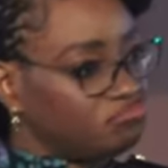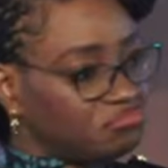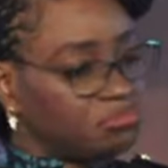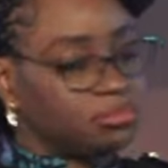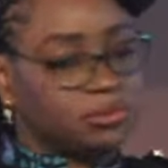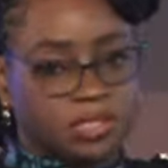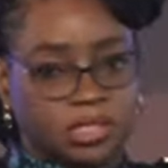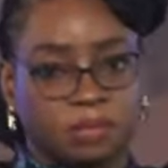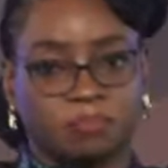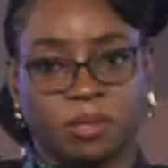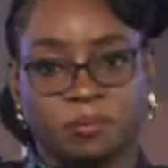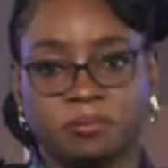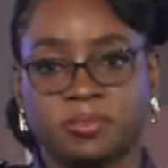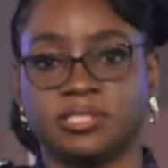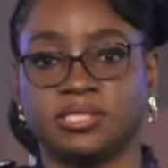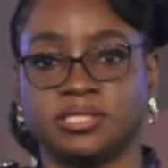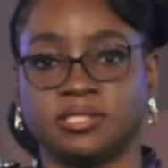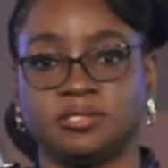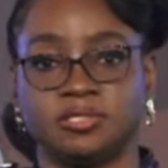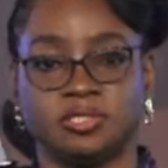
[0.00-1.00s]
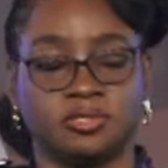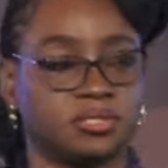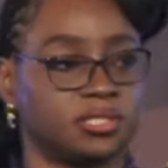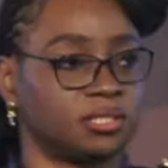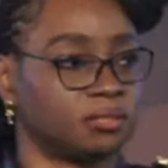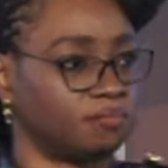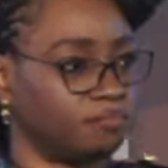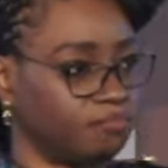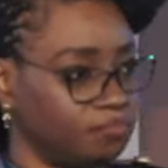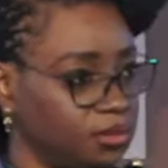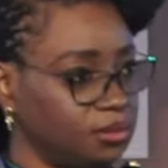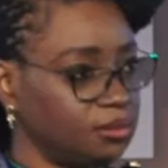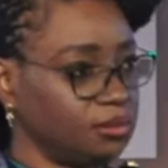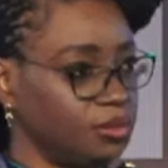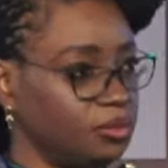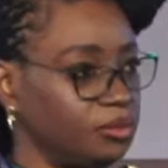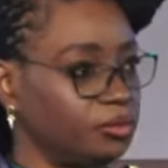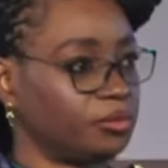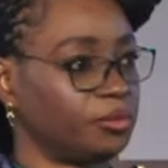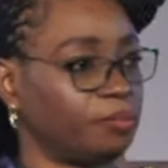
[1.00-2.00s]
some people still use
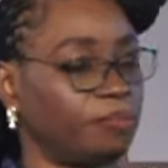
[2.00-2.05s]
the